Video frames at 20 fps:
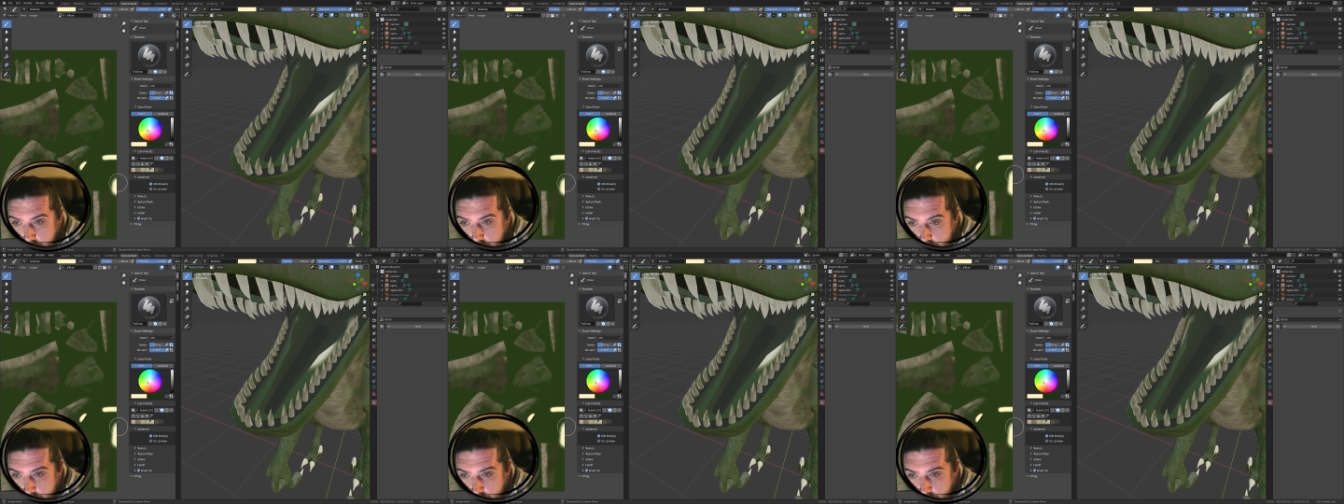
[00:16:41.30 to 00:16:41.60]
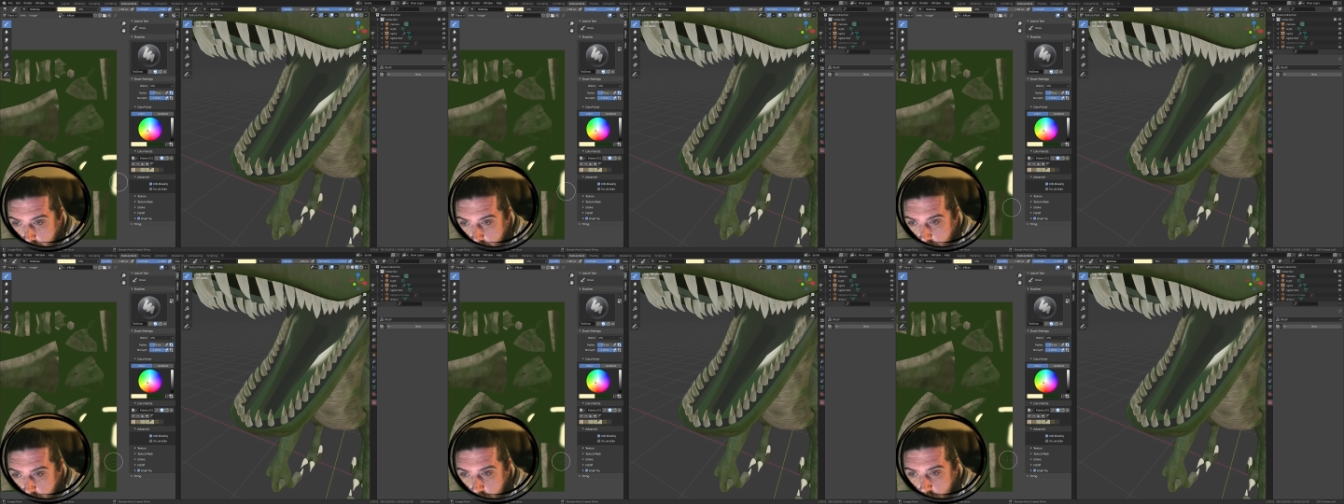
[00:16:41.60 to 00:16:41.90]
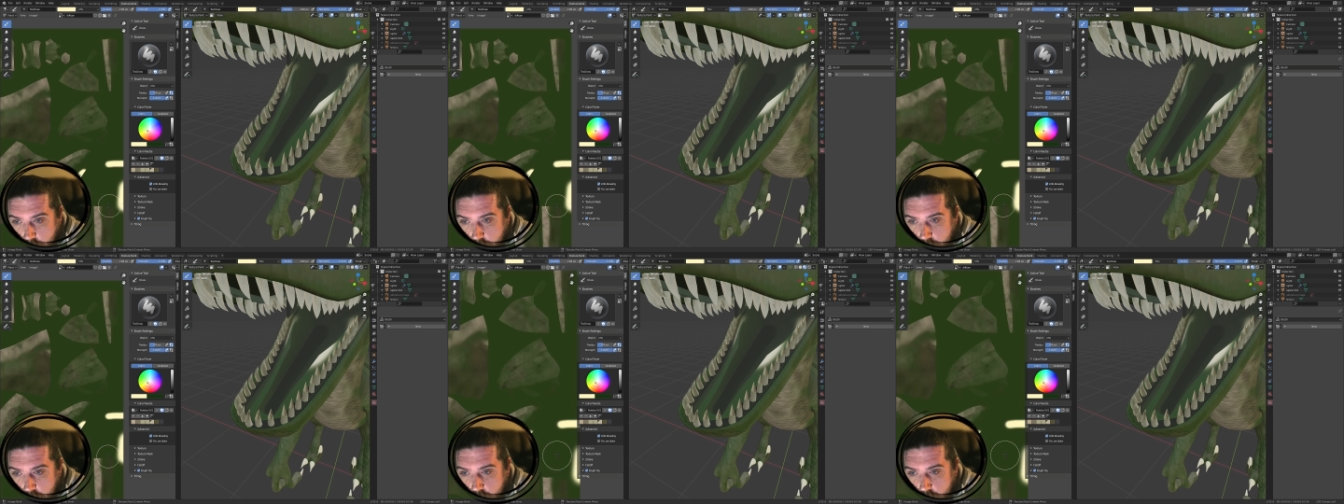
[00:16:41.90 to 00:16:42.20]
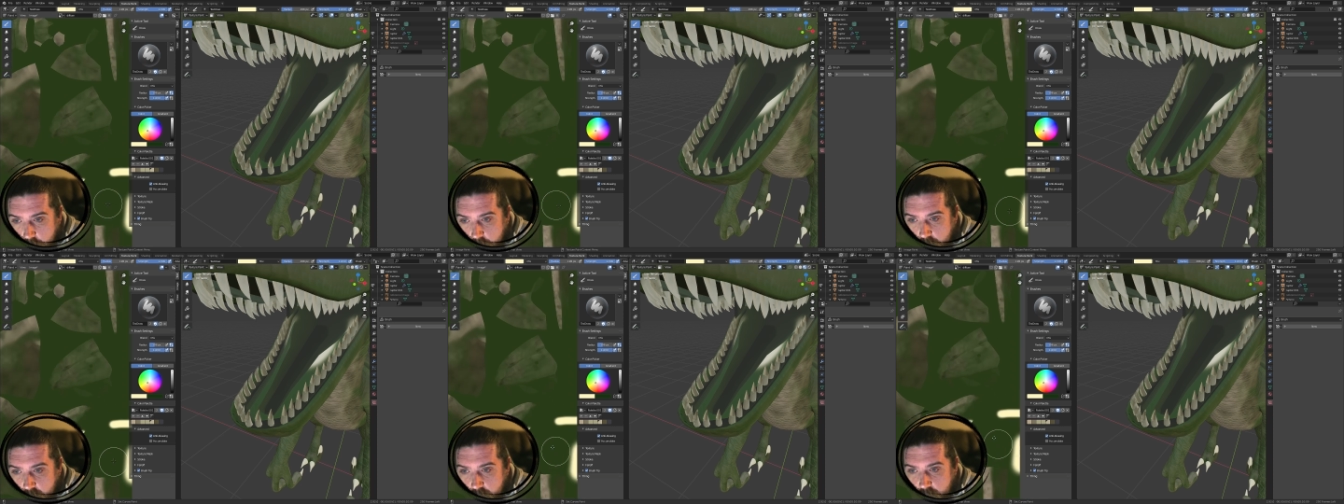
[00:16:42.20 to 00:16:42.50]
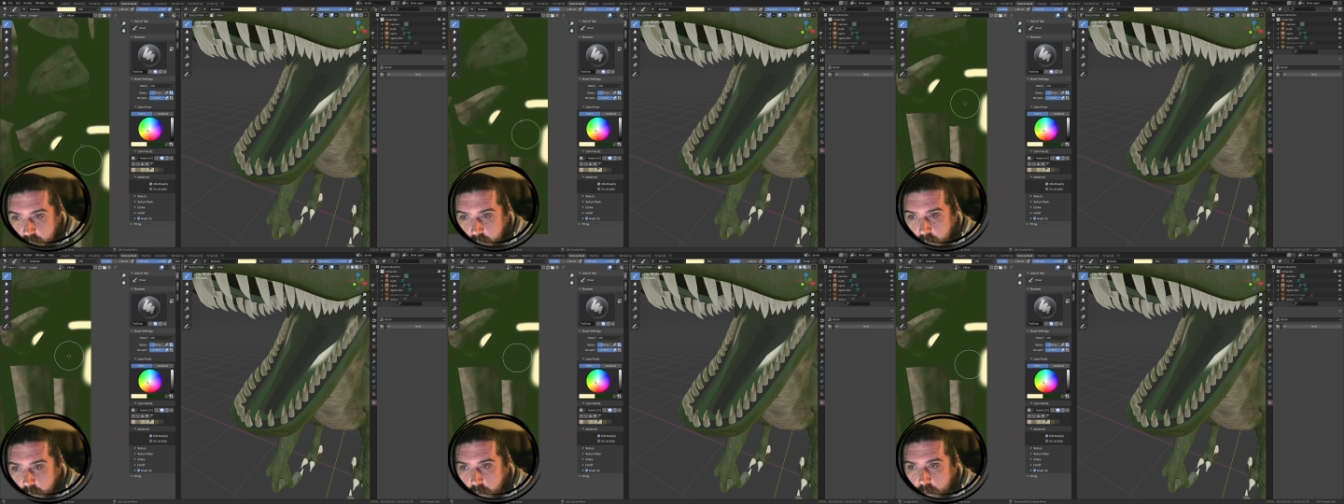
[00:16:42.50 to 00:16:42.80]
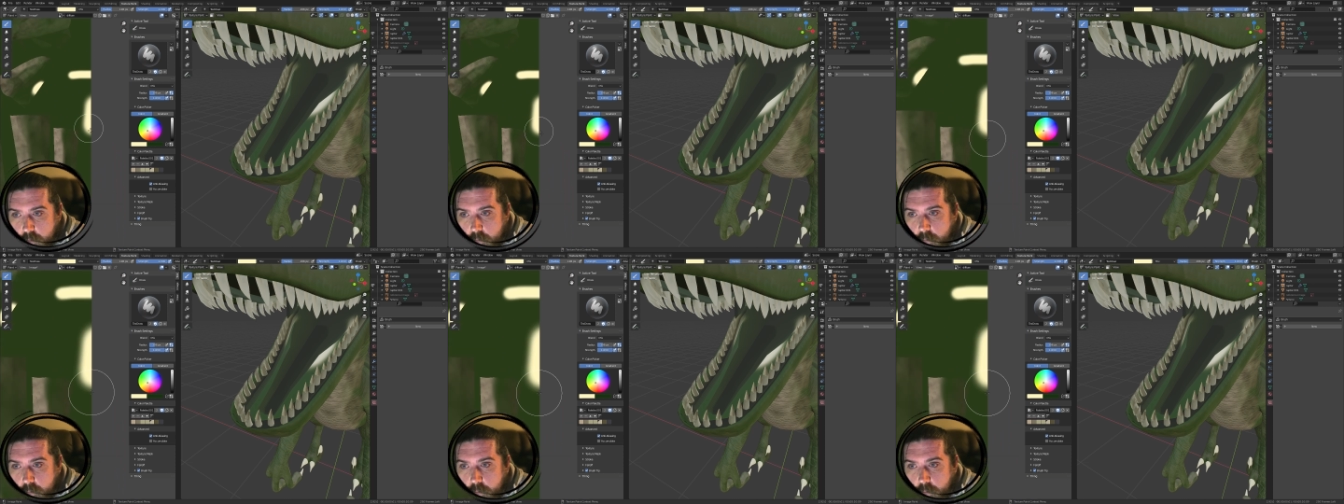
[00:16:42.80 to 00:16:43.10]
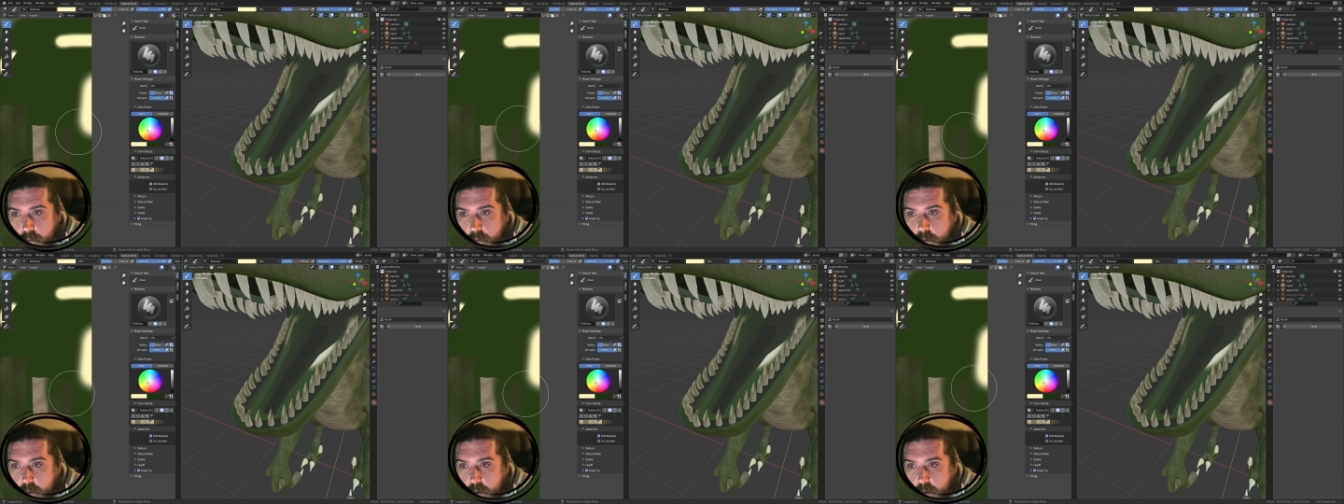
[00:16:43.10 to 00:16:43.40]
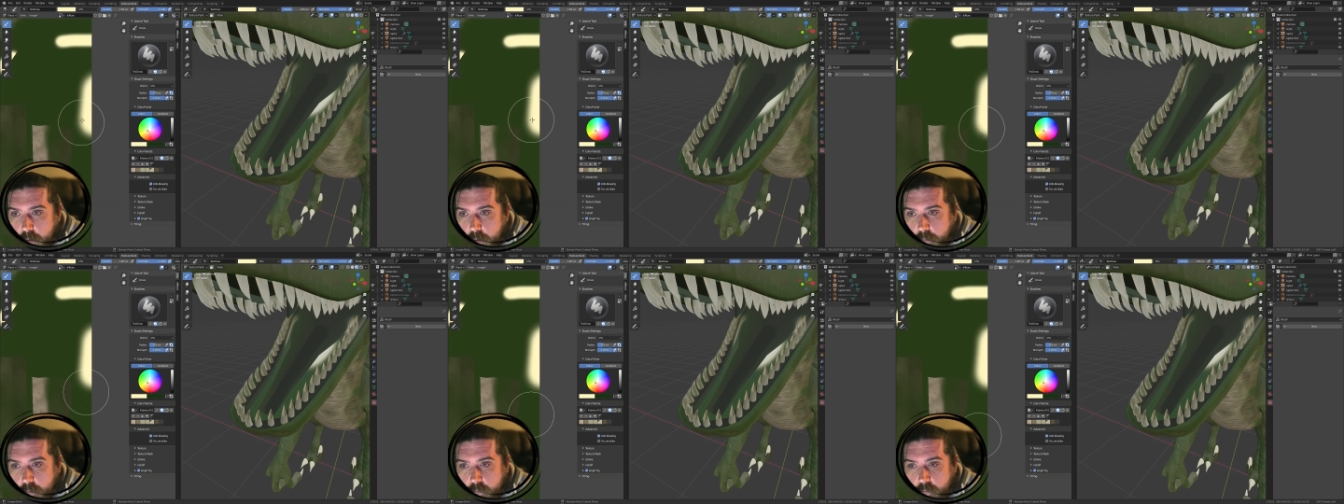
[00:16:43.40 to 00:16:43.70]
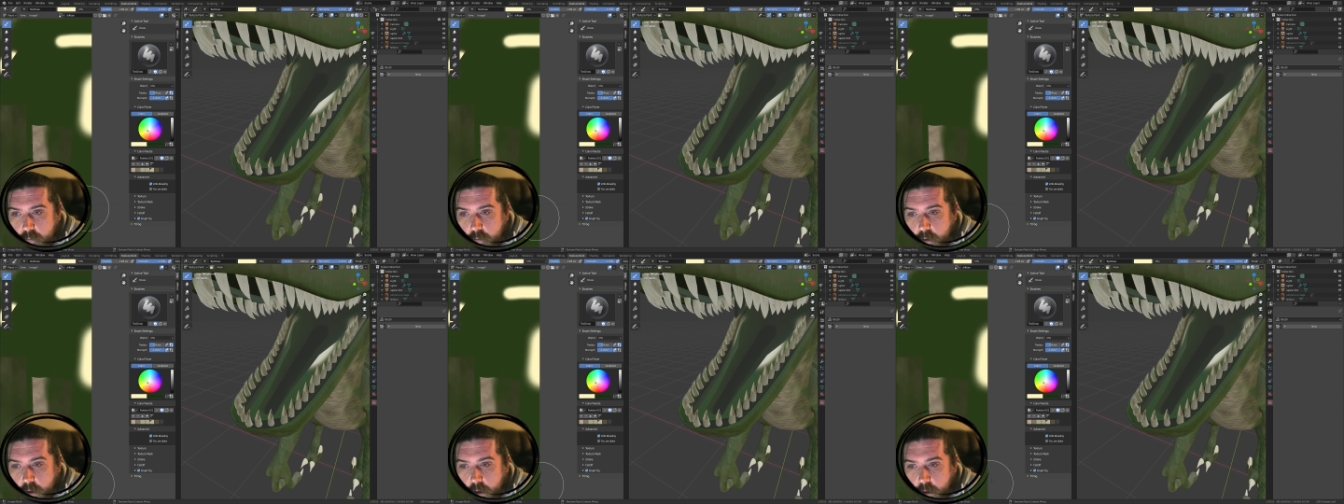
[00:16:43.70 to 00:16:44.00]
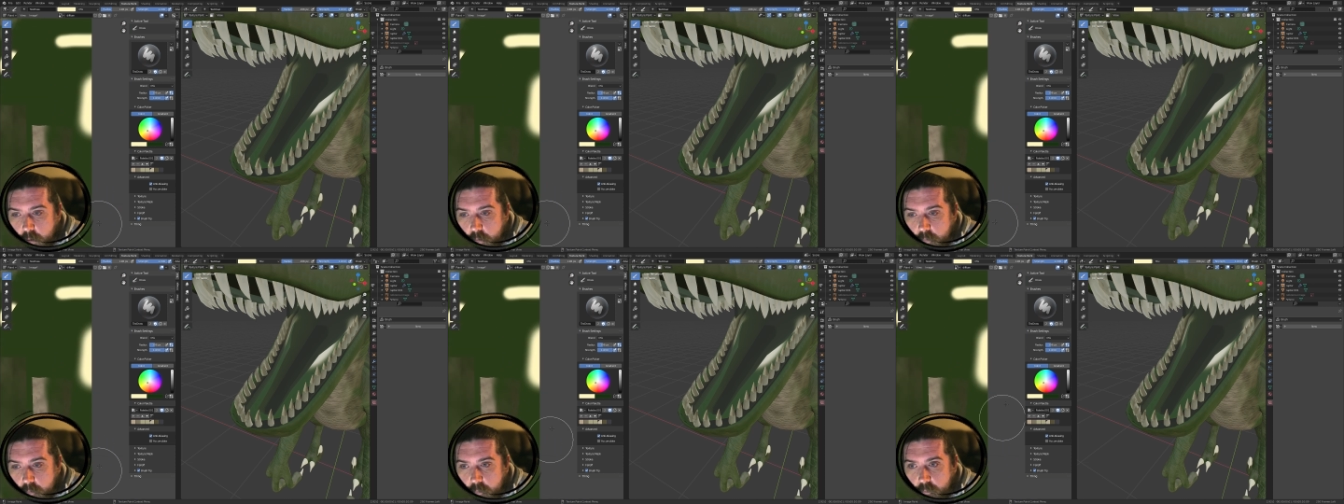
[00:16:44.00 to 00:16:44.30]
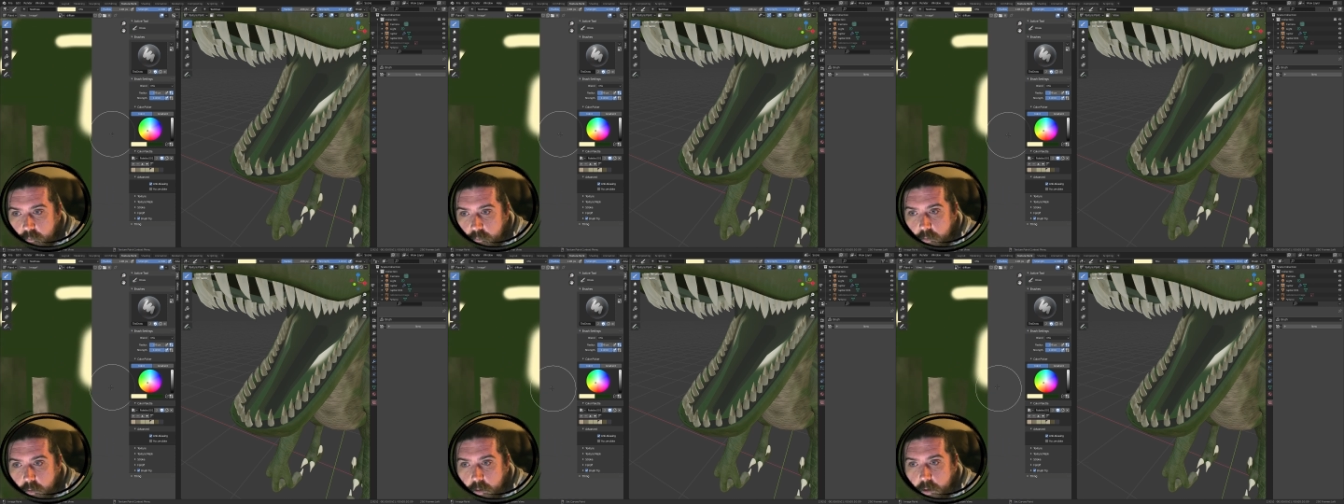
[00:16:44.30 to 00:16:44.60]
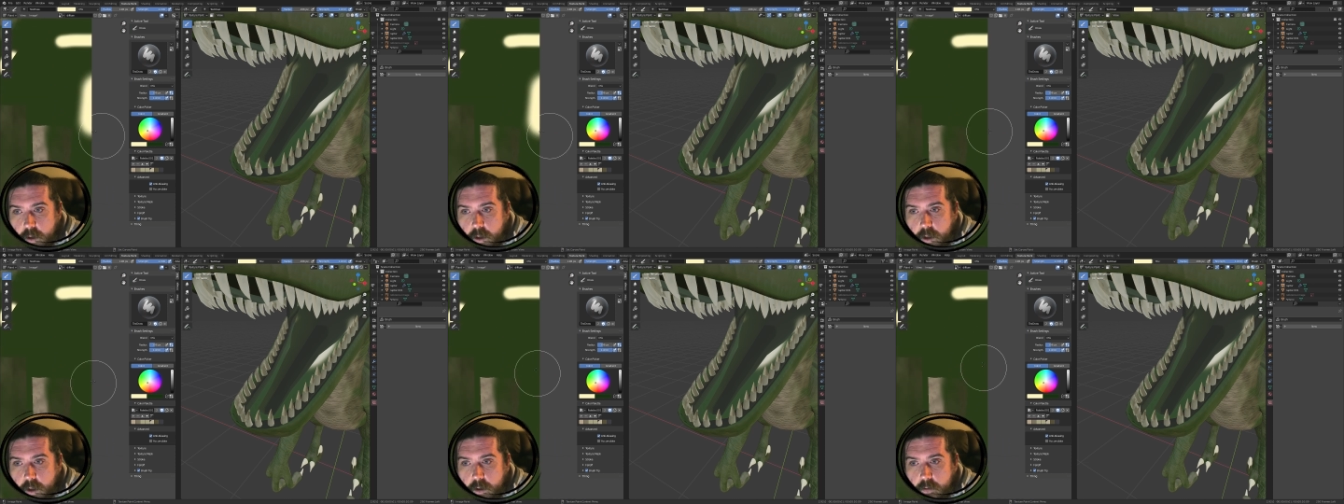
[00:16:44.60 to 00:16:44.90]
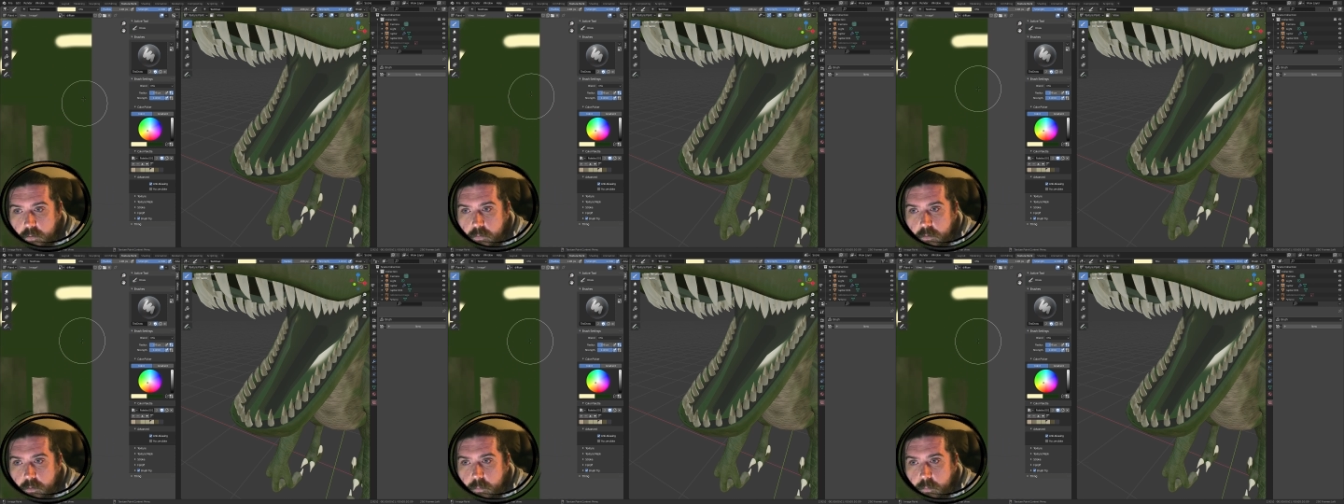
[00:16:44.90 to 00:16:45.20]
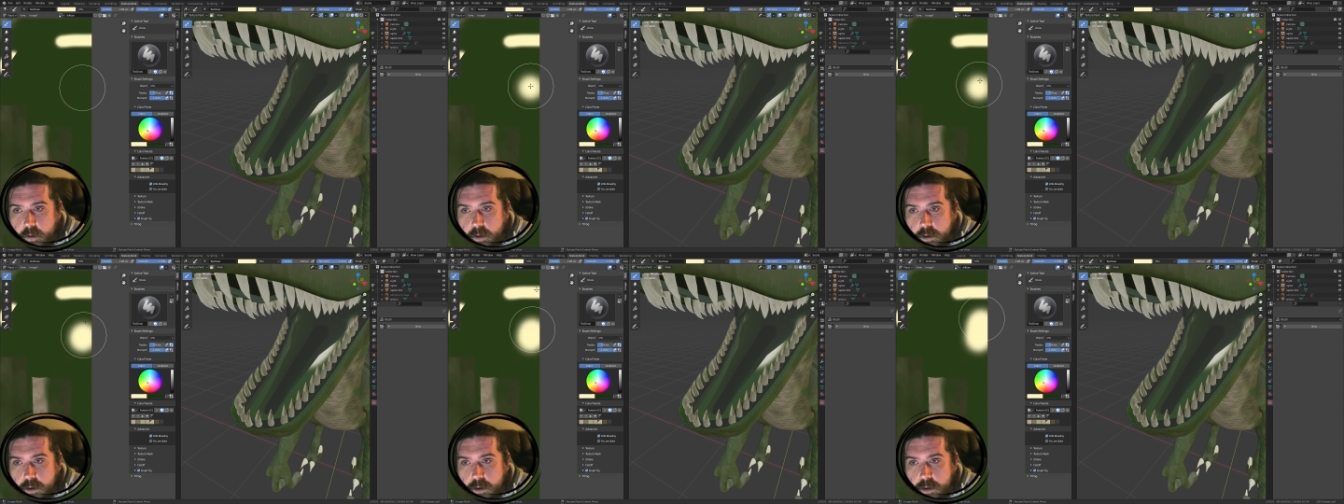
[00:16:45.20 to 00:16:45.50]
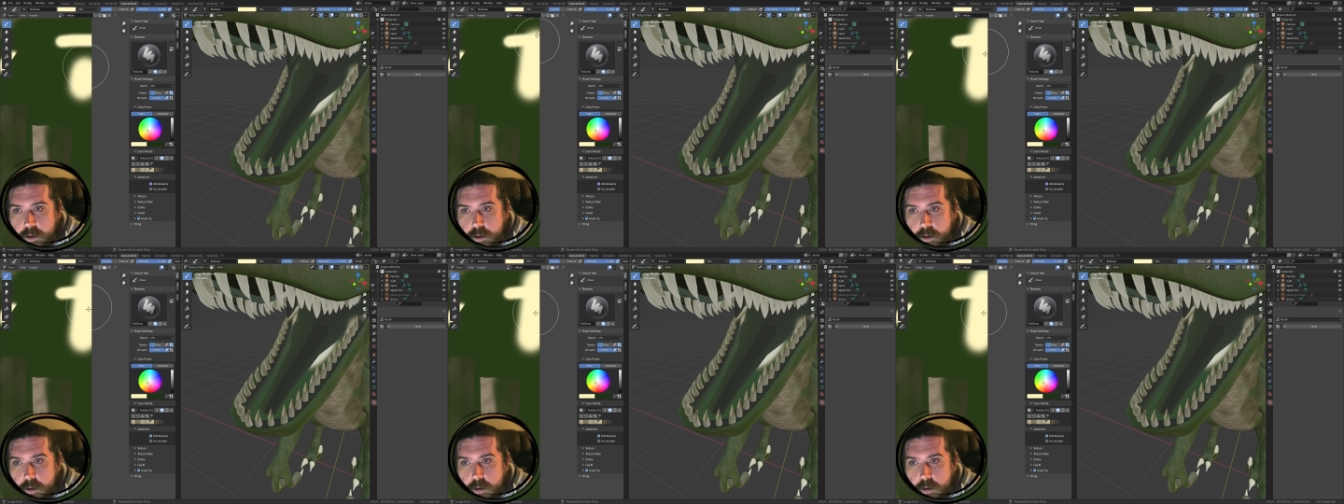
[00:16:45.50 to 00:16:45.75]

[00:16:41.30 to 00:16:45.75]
I don't want to interfere with the colours we've got here too much.